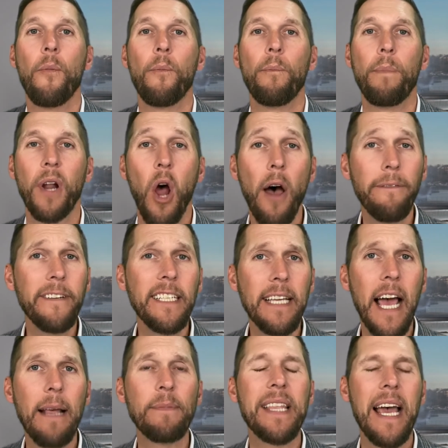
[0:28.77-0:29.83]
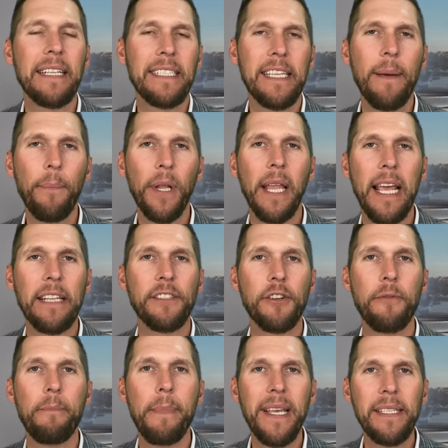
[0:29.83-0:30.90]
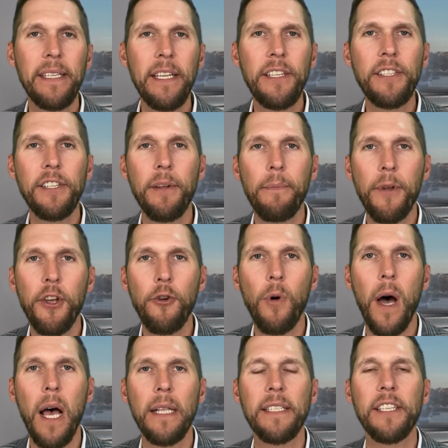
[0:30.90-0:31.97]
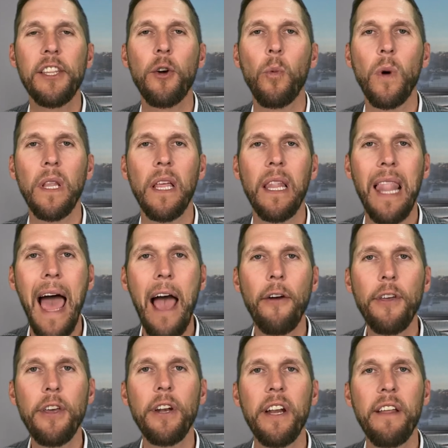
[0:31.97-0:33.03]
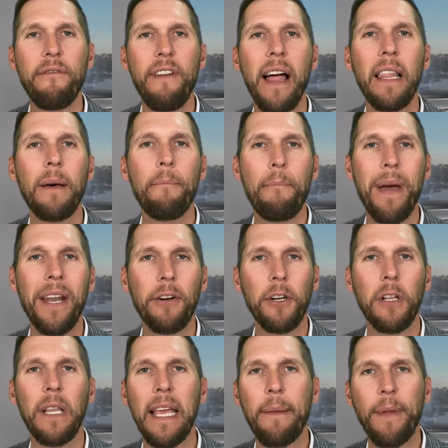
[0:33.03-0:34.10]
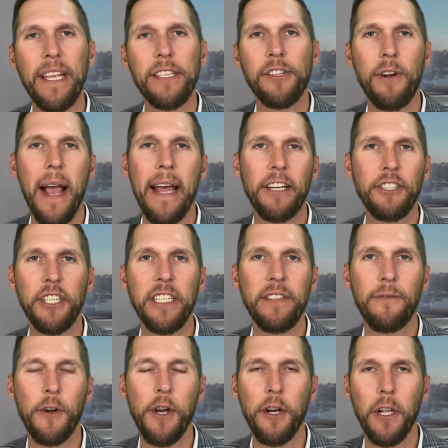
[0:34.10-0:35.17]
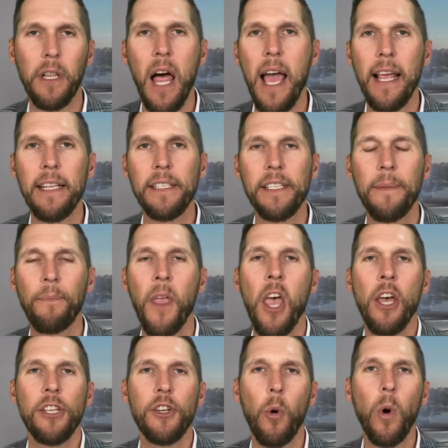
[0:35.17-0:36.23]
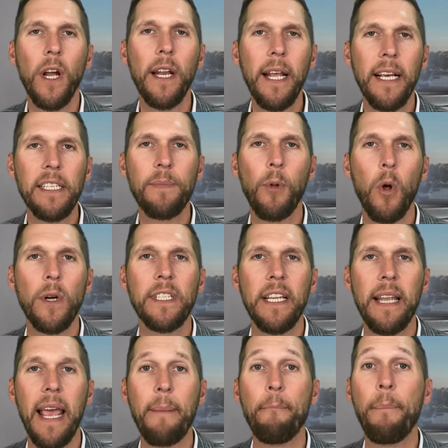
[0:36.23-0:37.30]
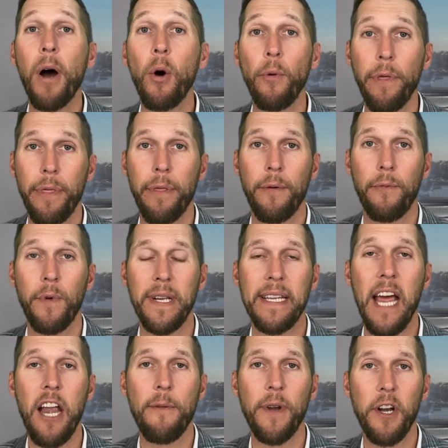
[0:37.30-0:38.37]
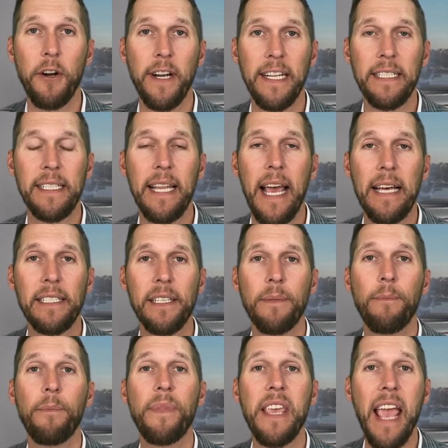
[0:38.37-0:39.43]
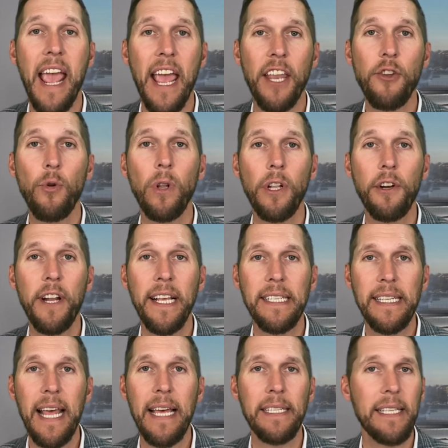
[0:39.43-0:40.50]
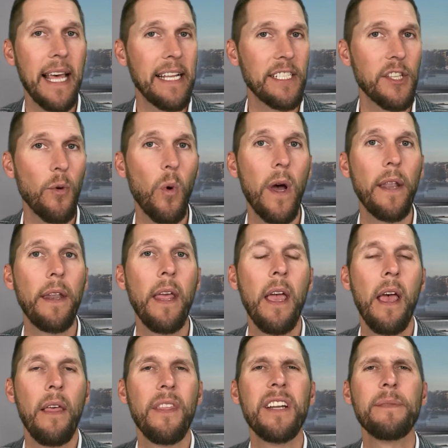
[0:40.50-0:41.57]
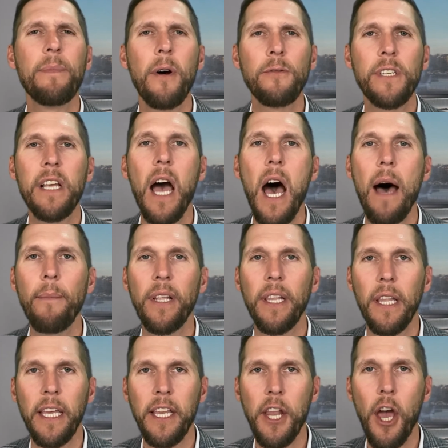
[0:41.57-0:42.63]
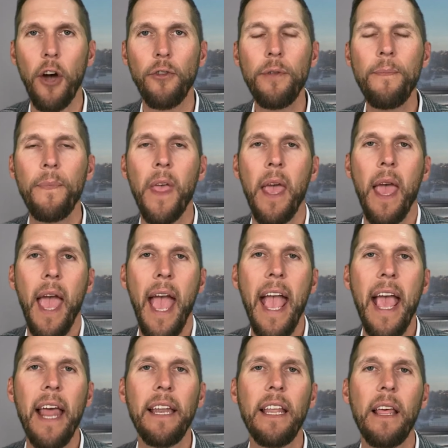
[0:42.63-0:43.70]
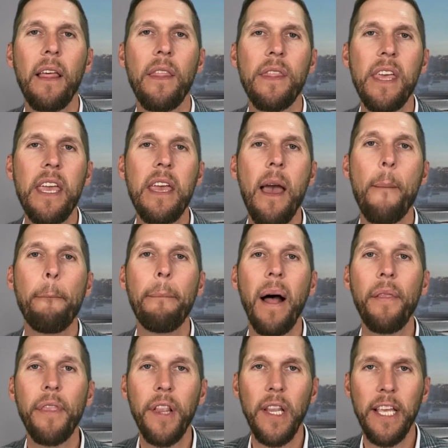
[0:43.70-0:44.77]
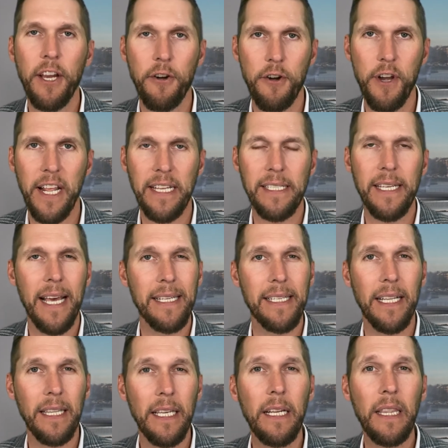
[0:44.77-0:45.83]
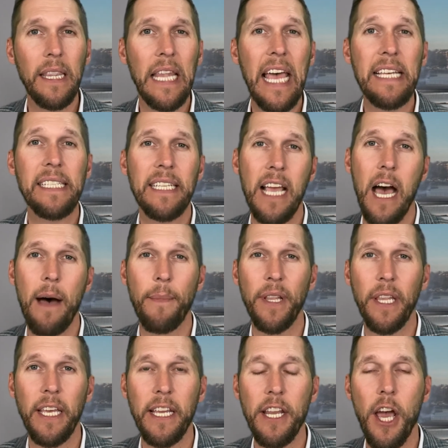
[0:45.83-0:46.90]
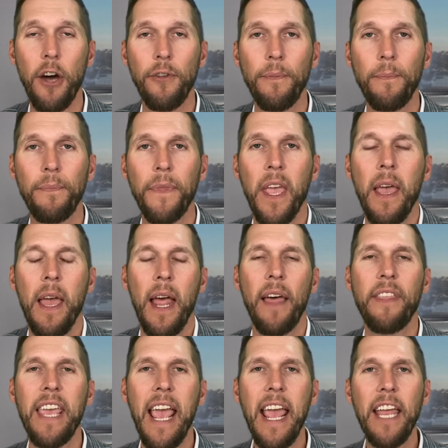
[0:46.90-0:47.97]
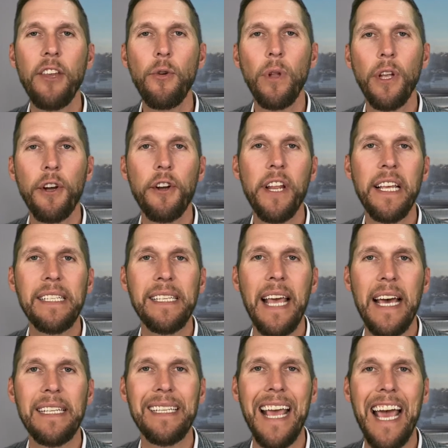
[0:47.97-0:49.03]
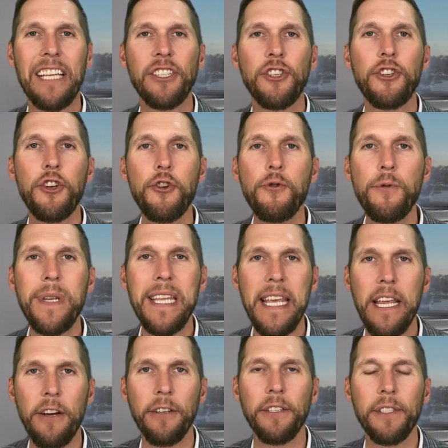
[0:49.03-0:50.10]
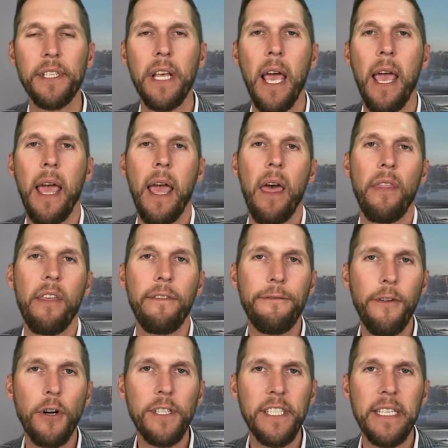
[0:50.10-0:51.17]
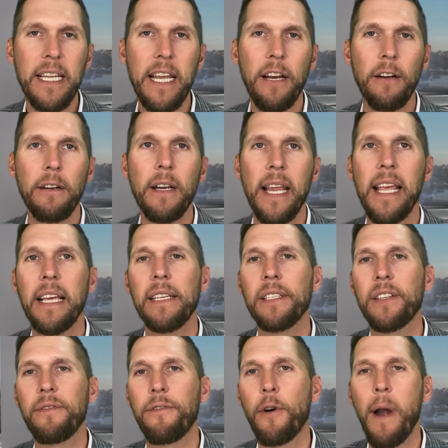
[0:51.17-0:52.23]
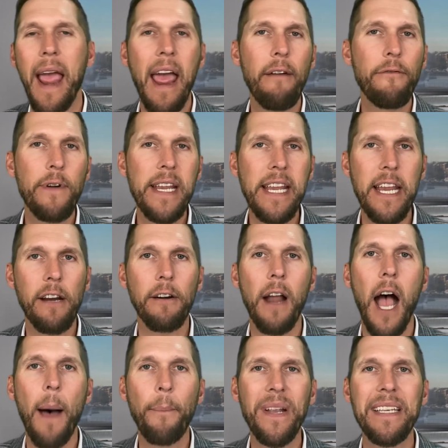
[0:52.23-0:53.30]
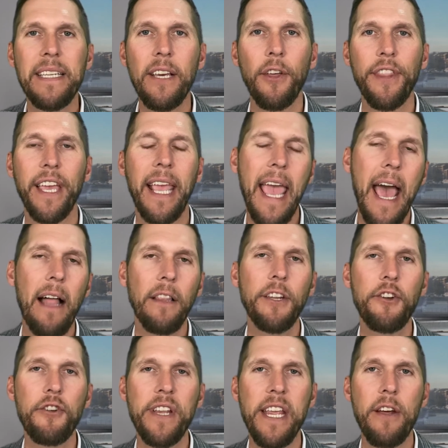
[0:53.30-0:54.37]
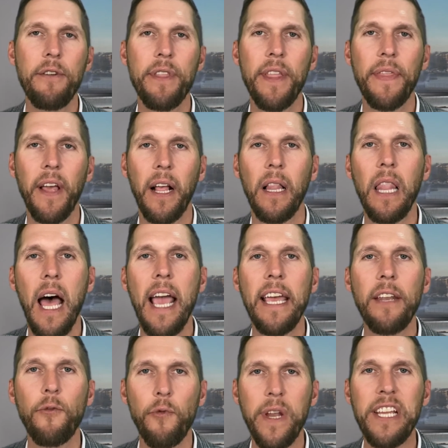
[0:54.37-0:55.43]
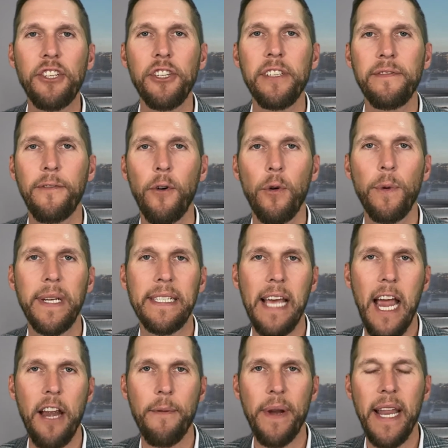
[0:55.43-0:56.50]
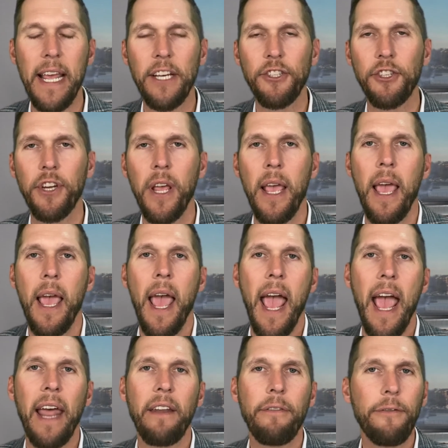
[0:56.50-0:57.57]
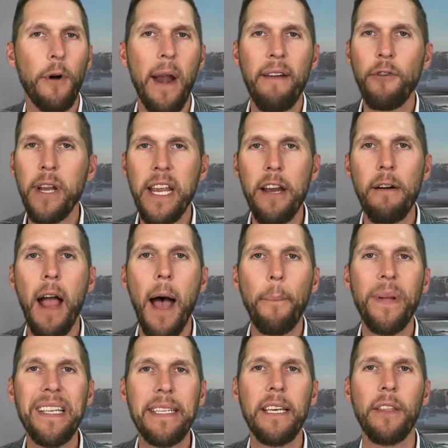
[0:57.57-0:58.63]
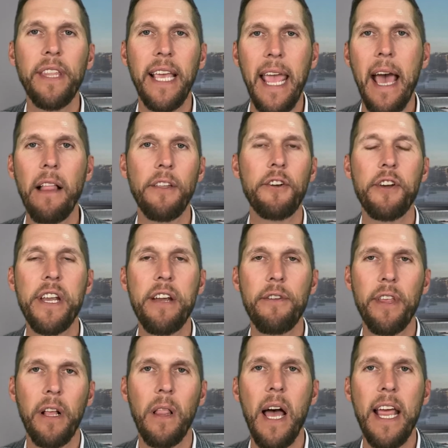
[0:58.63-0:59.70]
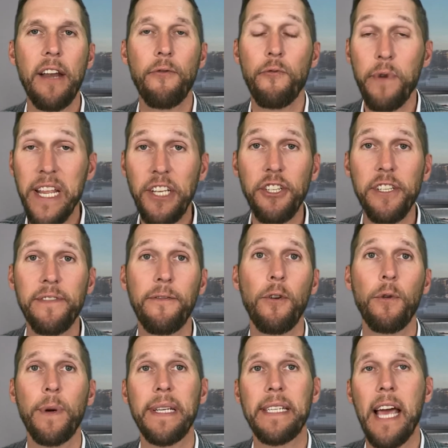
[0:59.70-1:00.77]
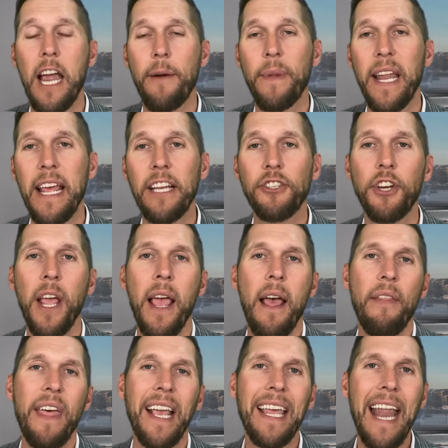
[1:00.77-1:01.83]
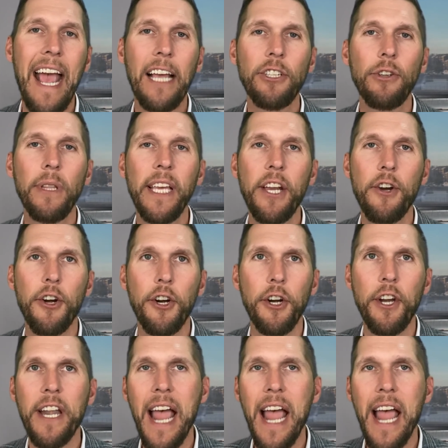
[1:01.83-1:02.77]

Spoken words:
but oftentimes that simple answer misses some nuance that will allow you to develop better claiming strategies for your clients. So we're going to explore today both retirement earnings tests. The annual earnings test, that's the one that is most commonly known, and the monthly earnings test, a little less commonly known. Now, the annual earnings test has two tiers. The first tier is for every year up until the calendar year that the client reaches full retirement age. And for every year up until the calendar year the client reaches full retirement age, they can actually earn